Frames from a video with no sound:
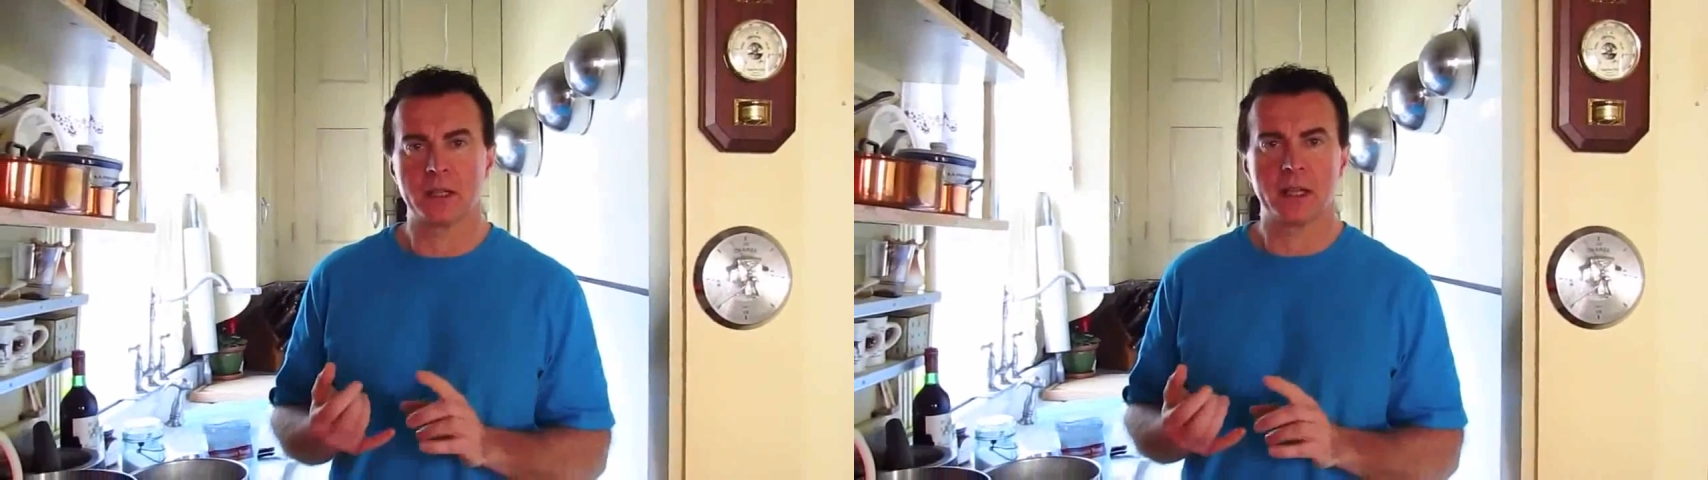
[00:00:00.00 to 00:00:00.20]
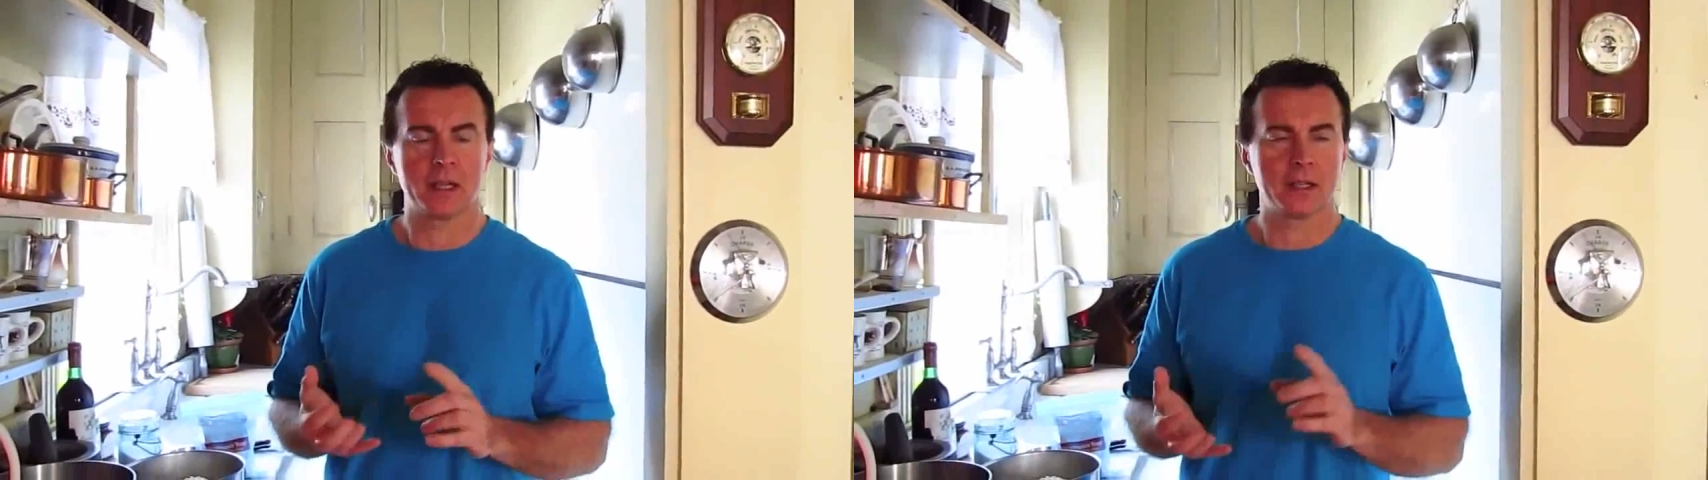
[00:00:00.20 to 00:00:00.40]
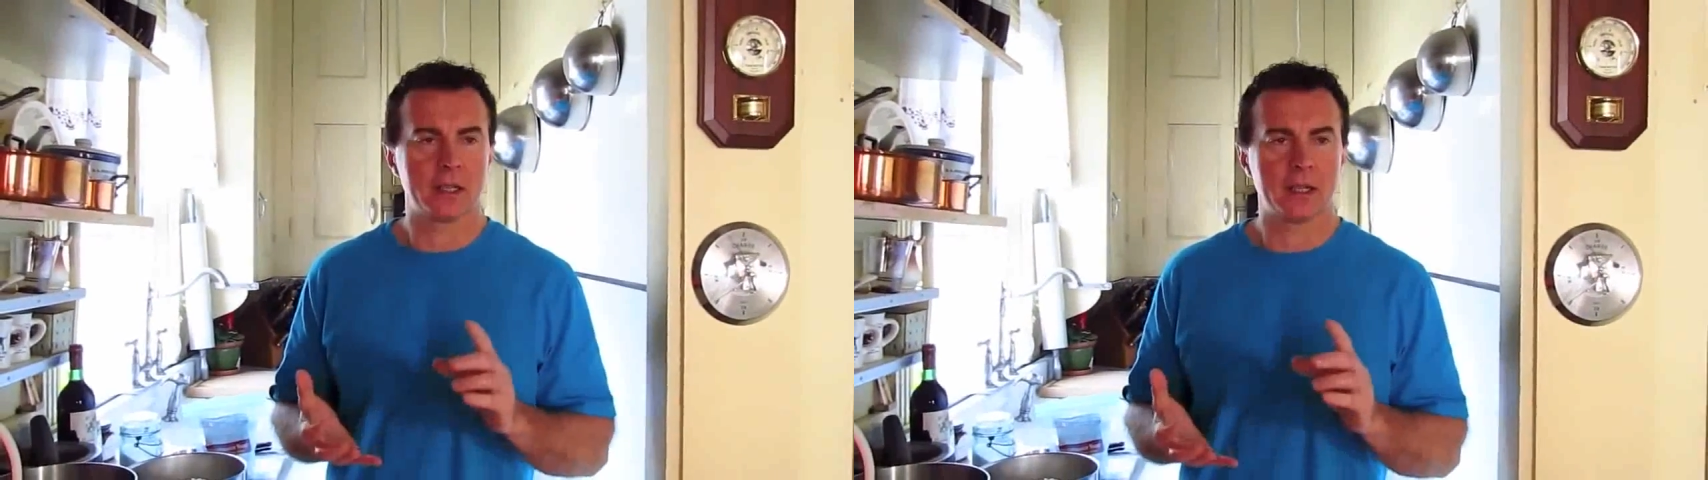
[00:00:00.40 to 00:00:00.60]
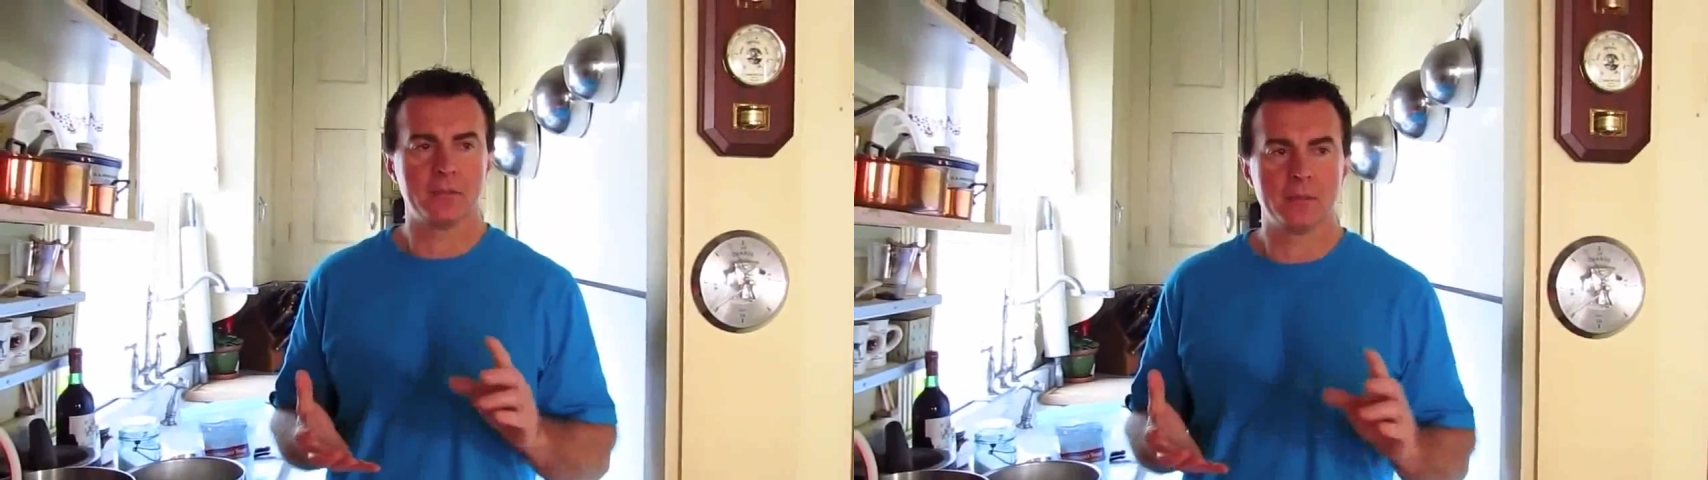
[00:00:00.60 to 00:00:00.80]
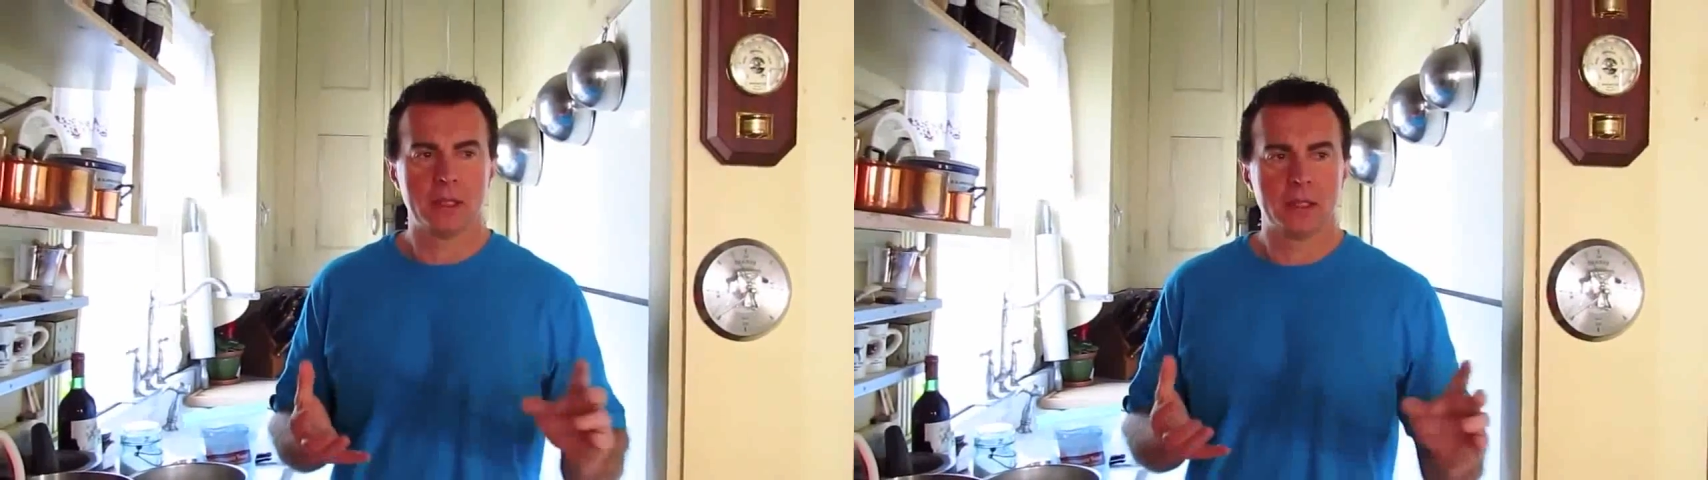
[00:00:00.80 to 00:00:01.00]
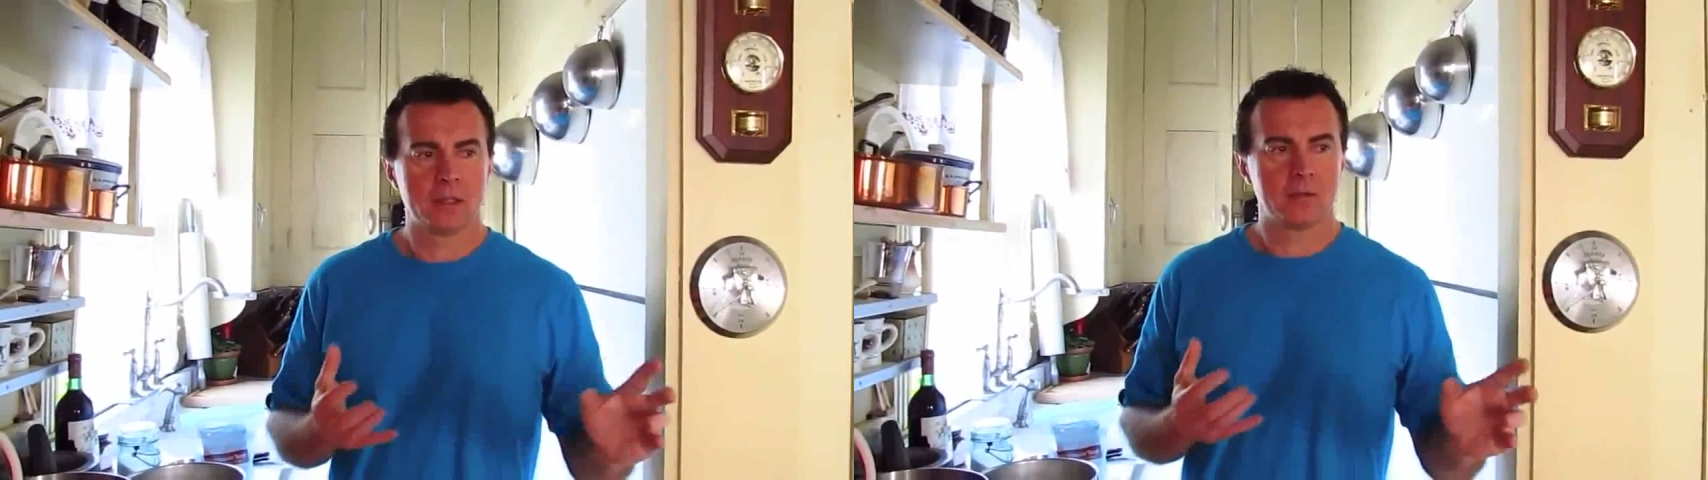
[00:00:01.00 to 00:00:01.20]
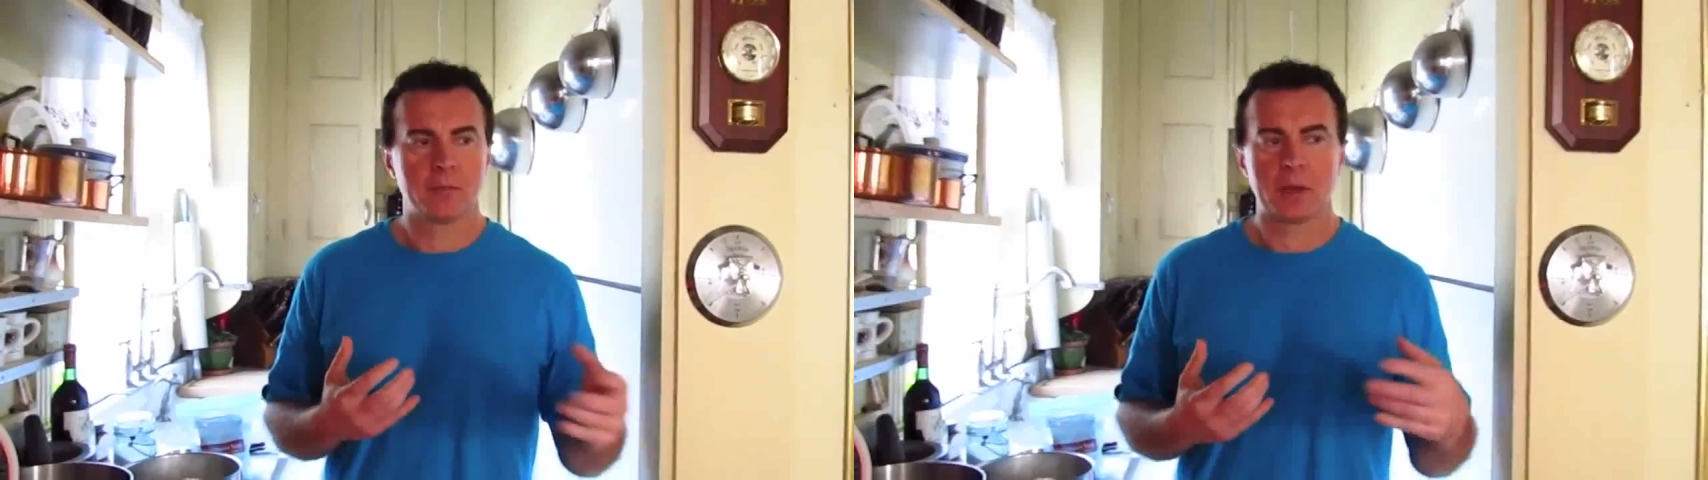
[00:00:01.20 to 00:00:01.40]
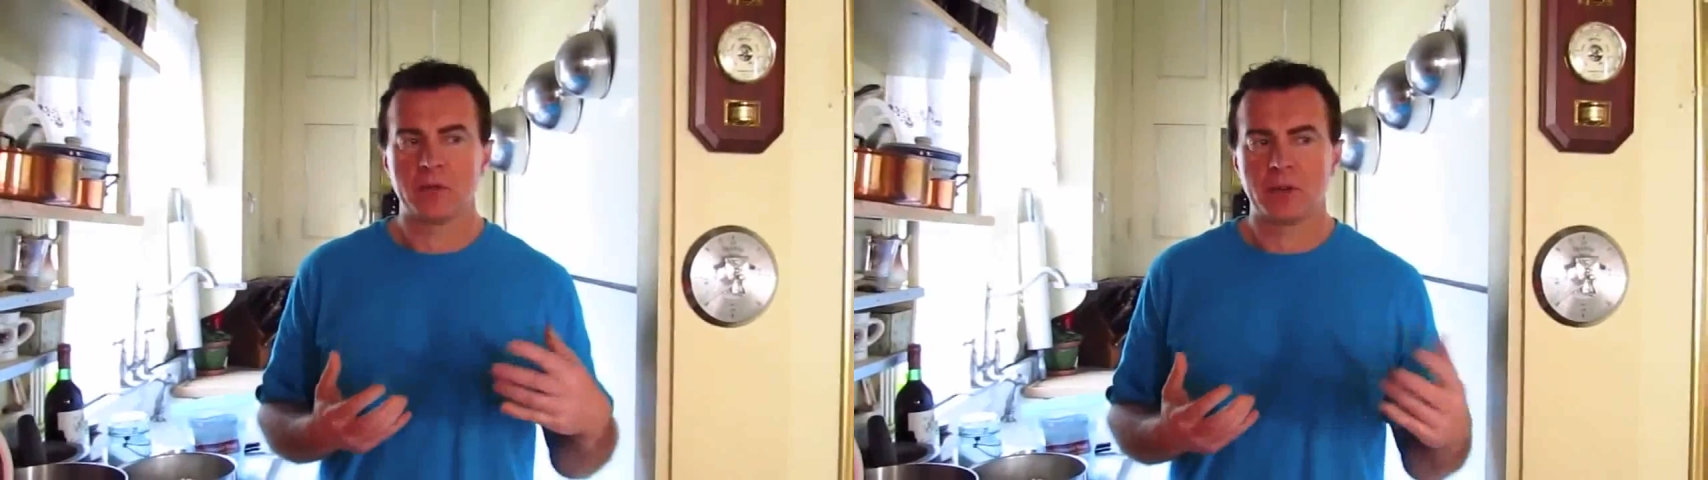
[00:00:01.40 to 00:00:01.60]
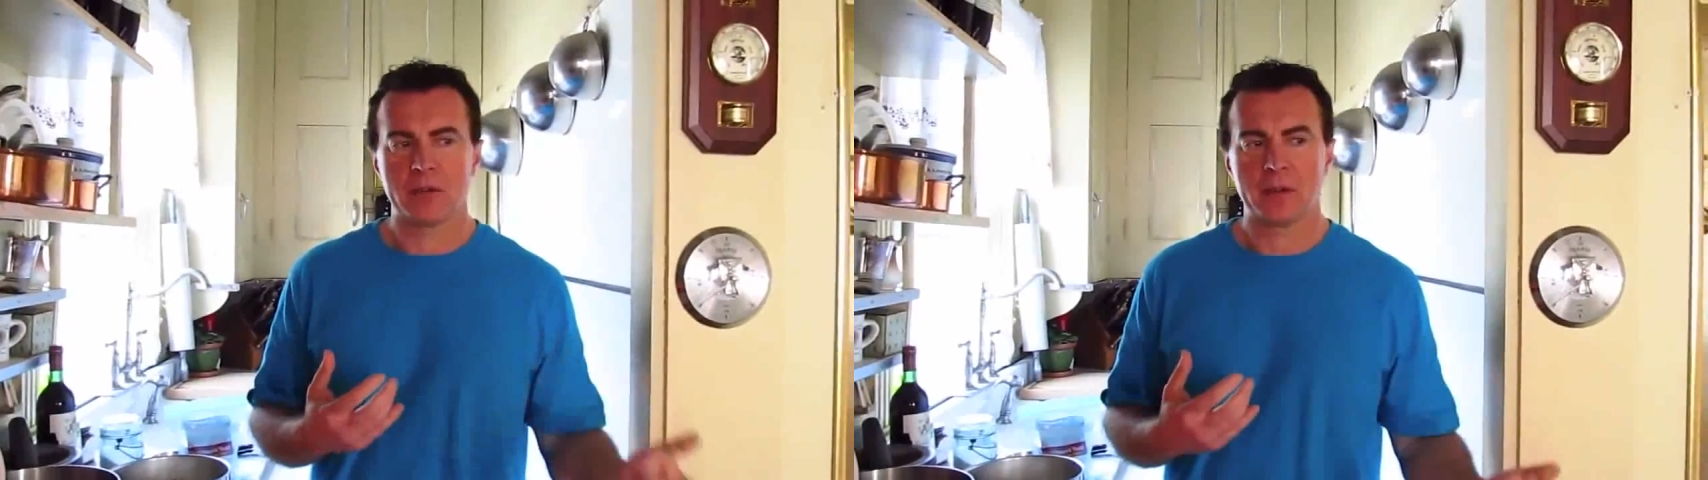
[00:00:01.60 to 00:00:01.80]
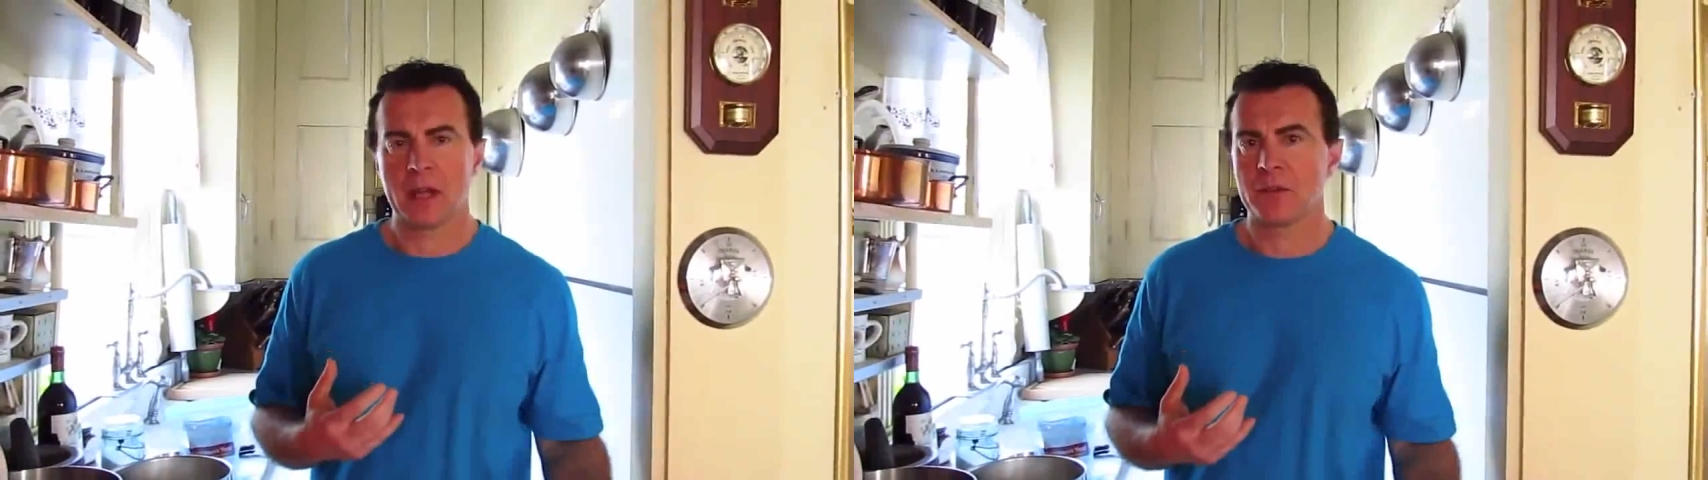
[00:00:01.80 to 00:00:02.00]
It had about
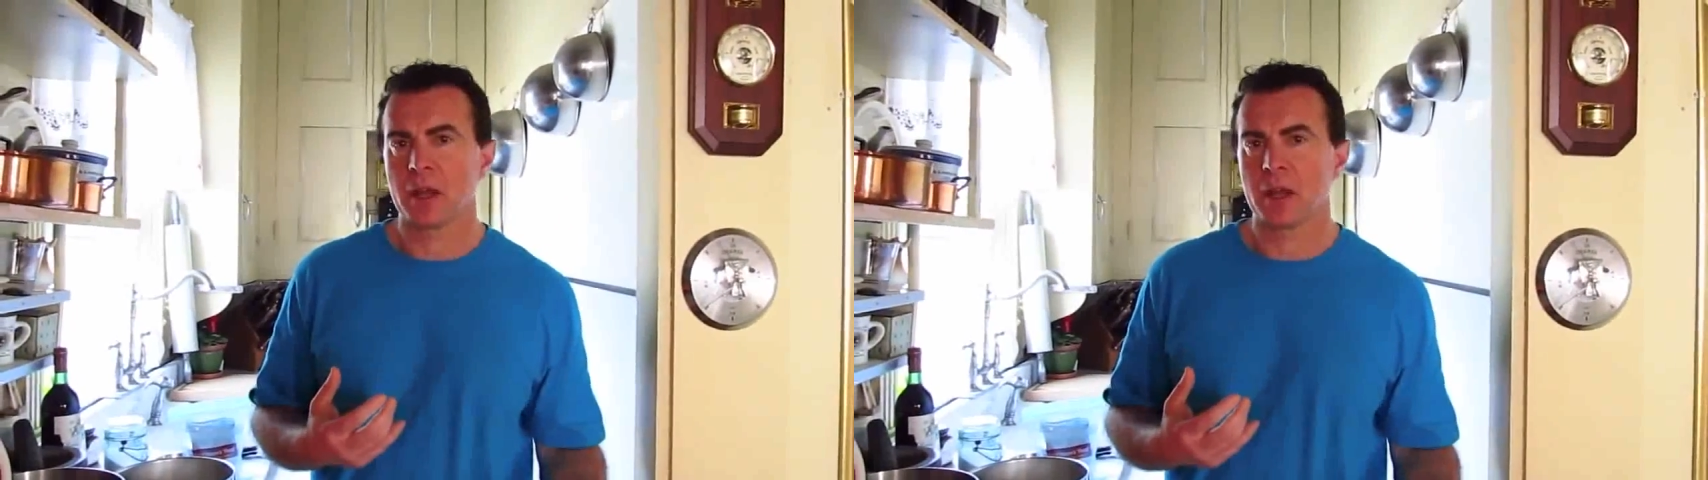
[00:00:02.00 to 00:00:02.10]
5.5